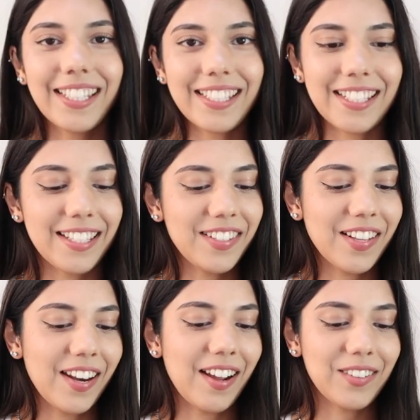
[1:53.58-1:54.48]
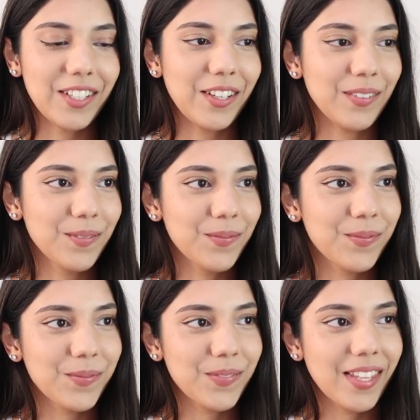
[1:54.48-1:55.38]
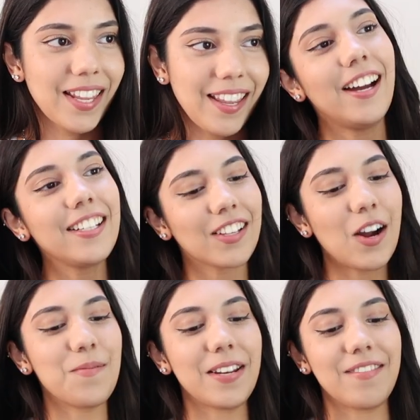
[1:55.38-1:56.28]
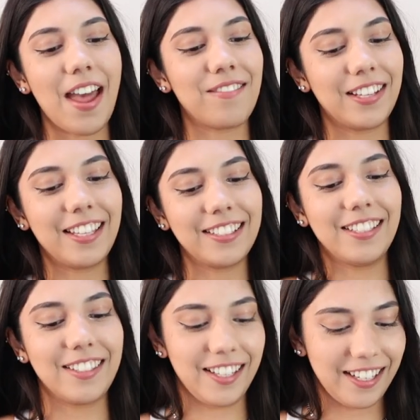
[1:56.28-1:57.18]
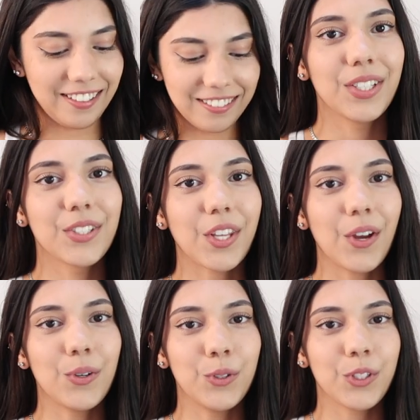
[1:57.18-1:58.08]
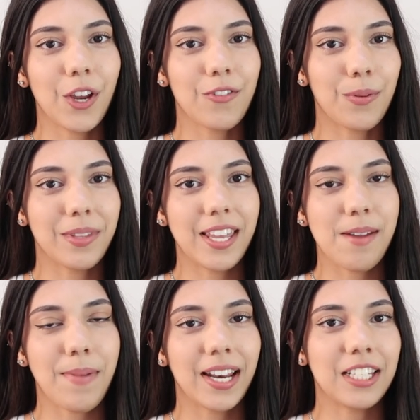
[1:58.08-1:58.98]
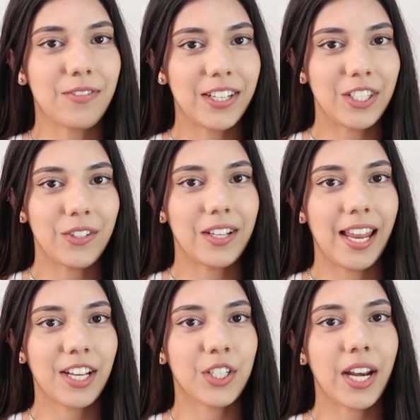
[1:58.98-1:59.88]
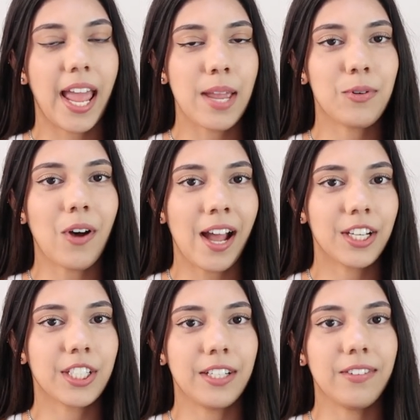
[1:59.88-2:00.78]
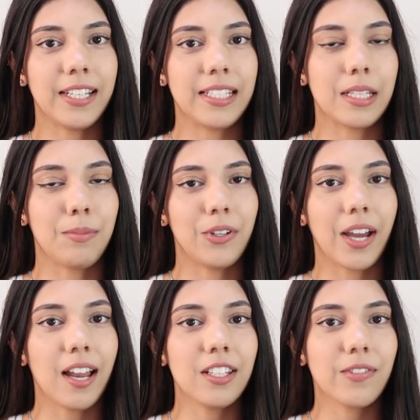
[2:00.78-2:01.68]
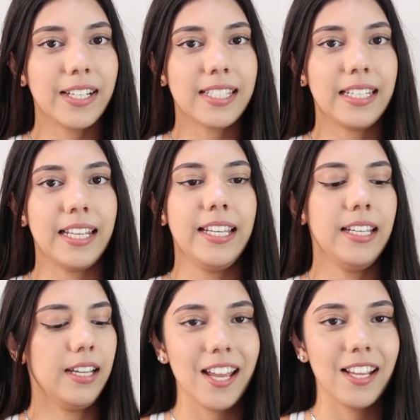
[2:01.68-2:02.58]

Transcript: this is inside out too I just can't believe everything's inside out. So also from the Balance V2 collection, AYBL actually released some new colours recently.